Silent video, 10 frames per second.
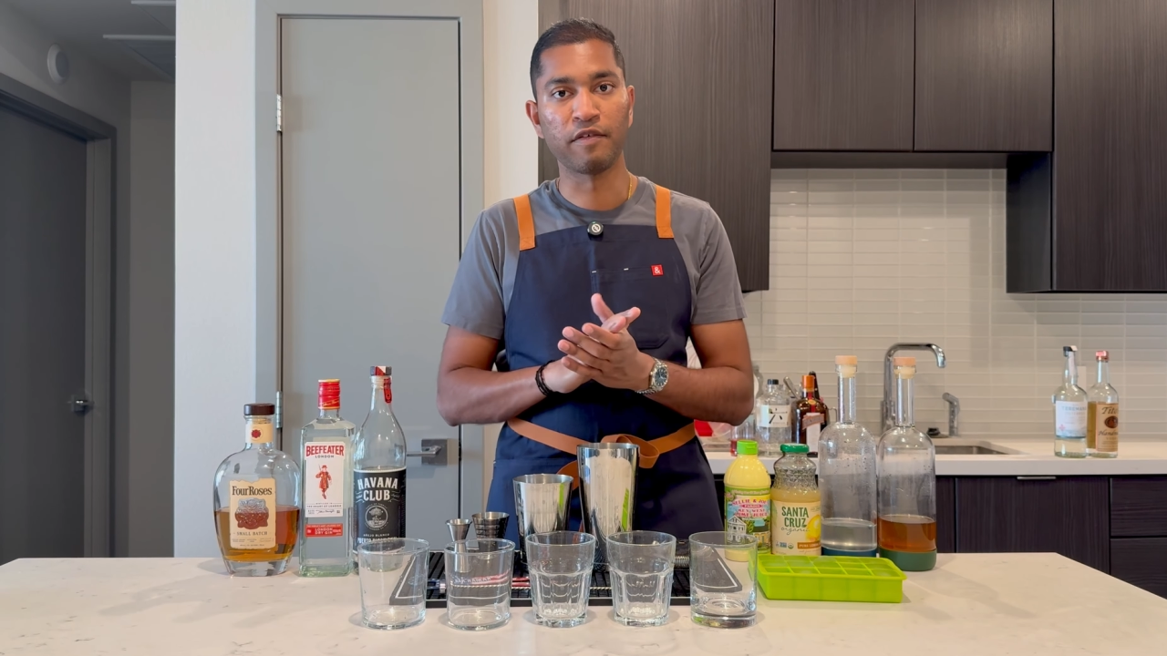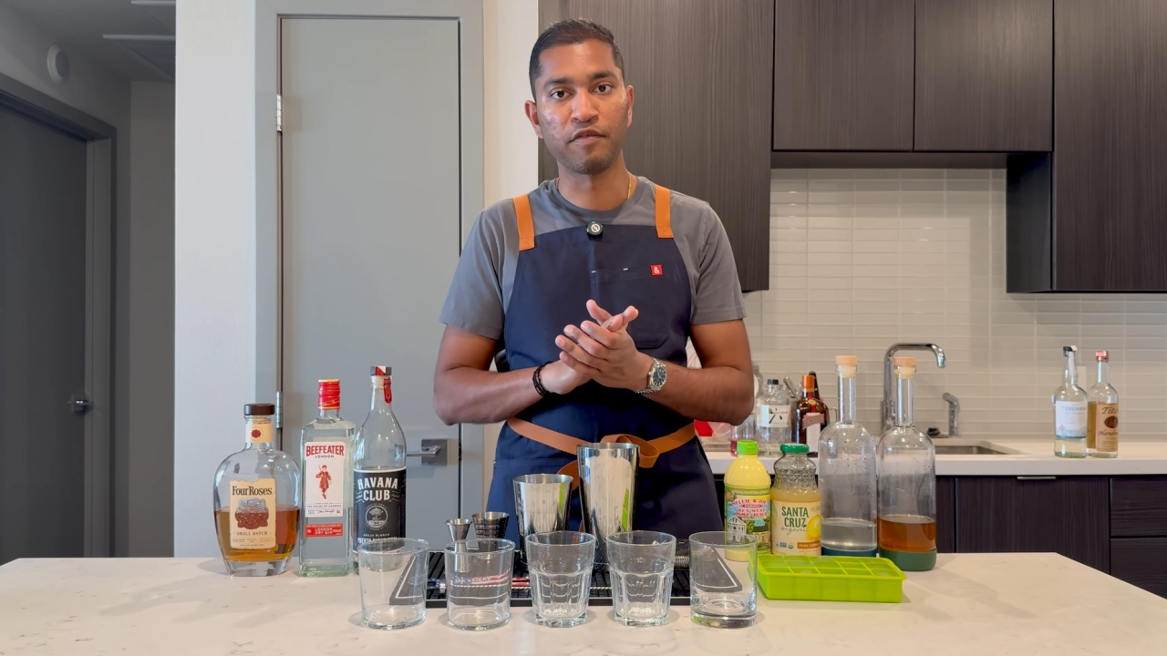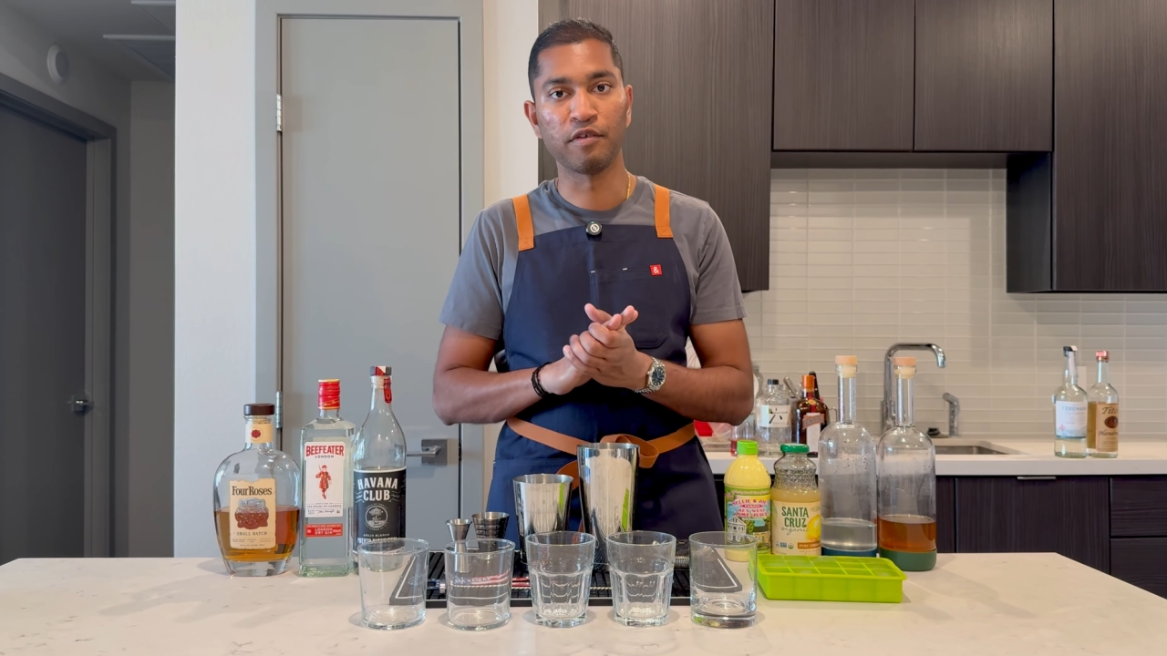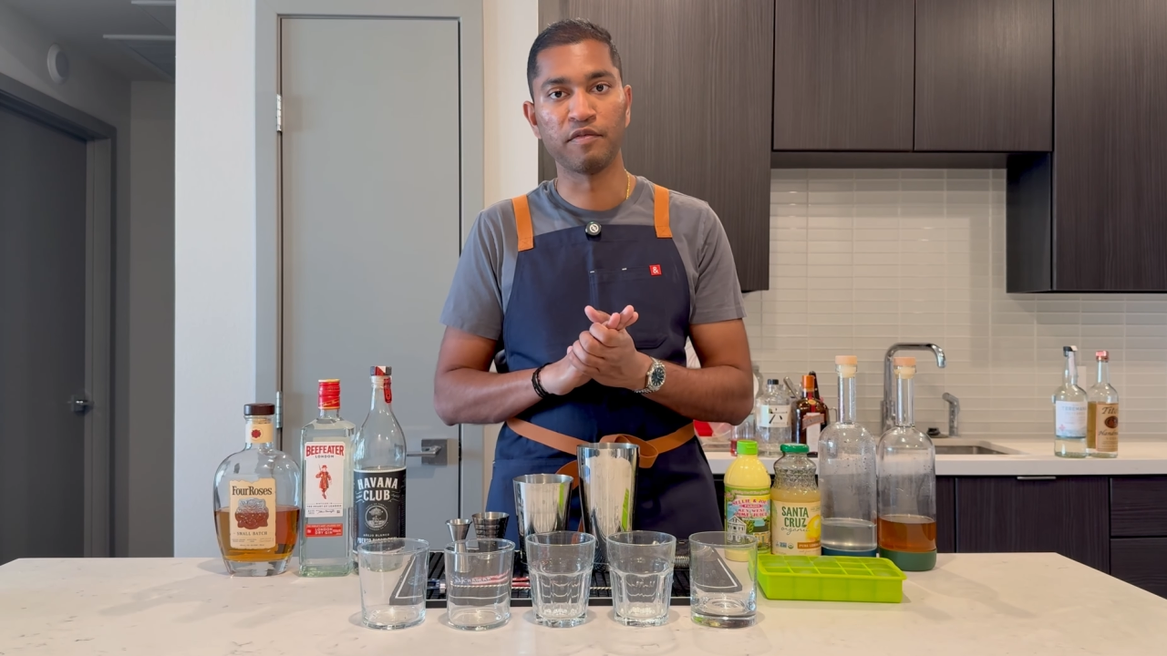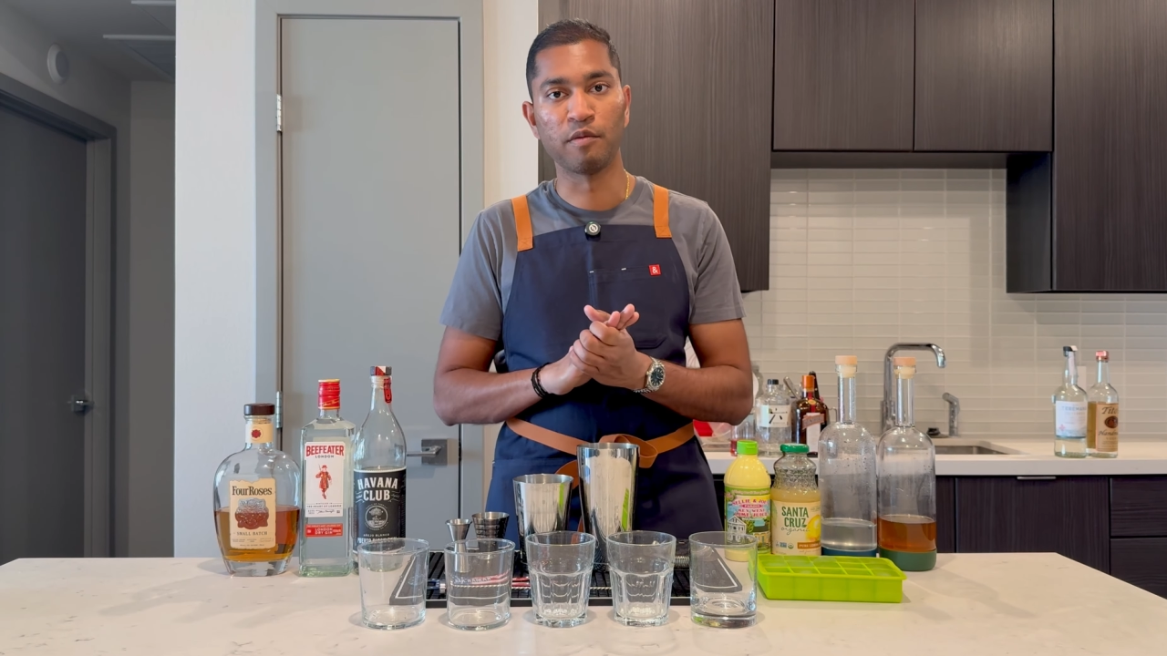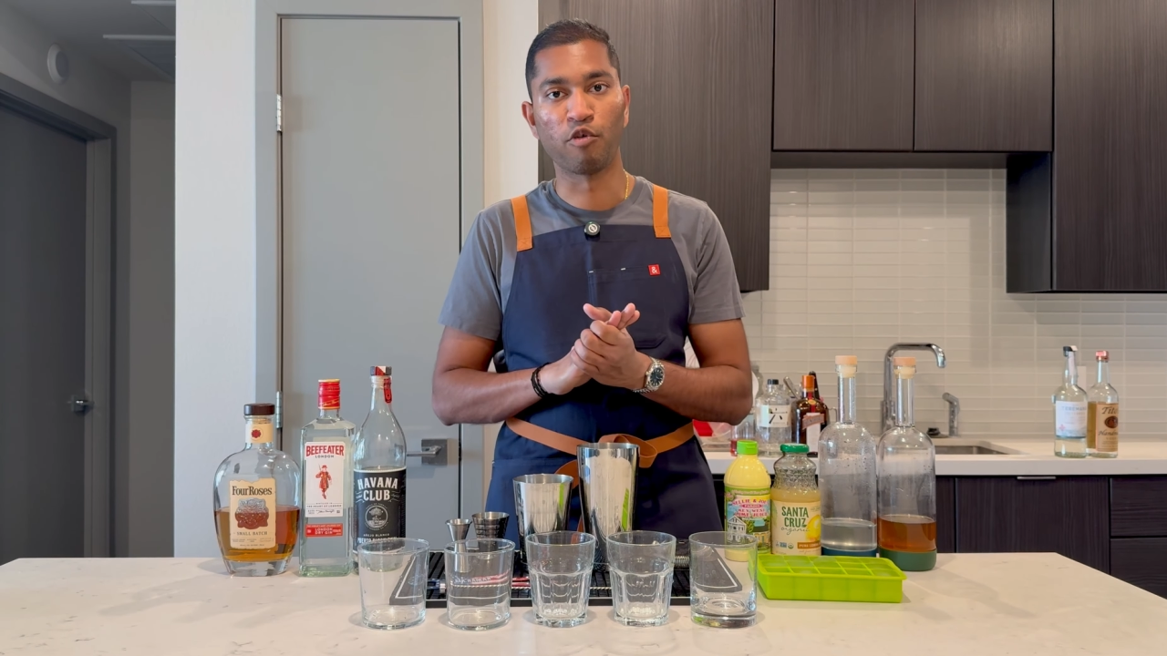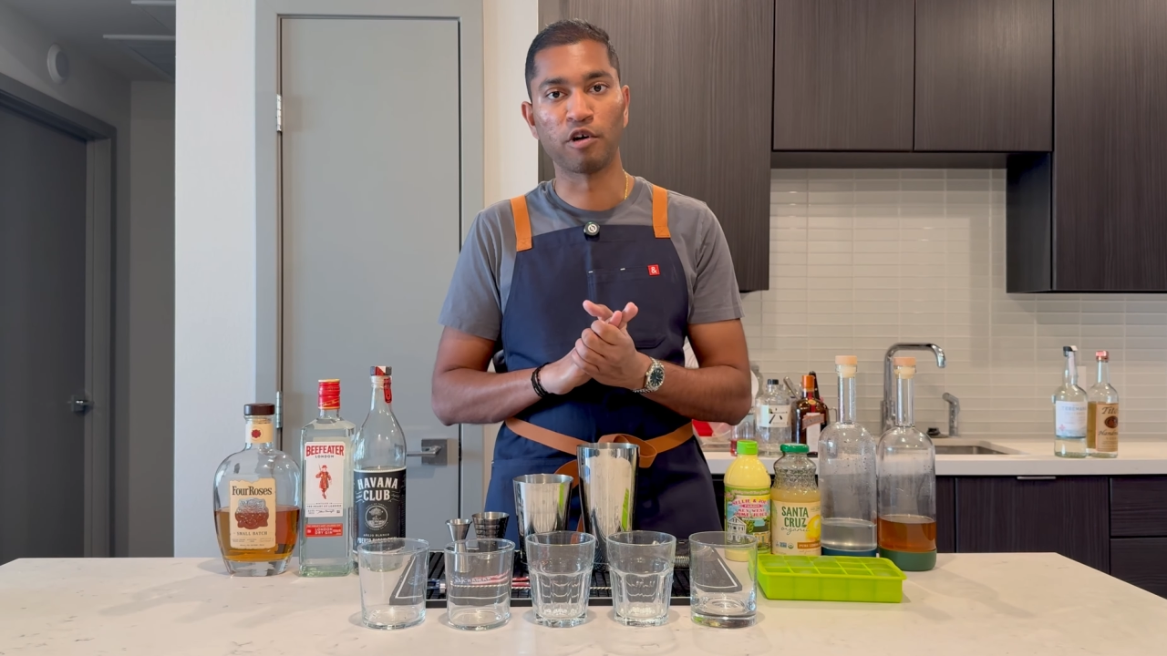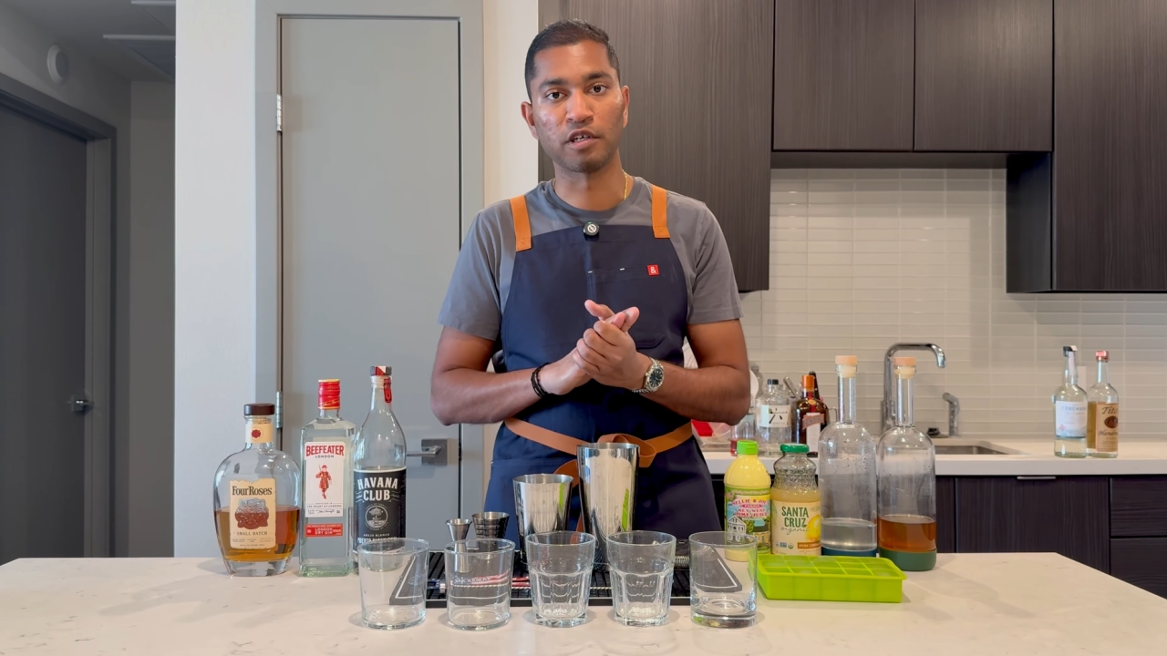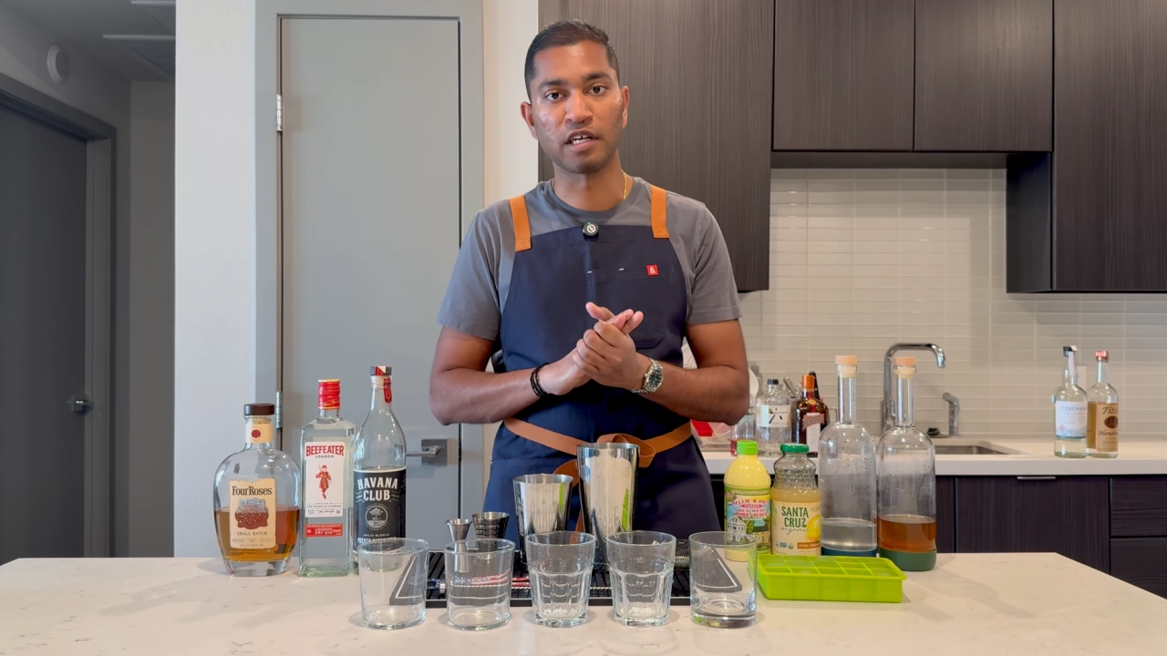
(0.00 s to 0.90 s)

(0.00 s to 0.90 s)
if you live in a more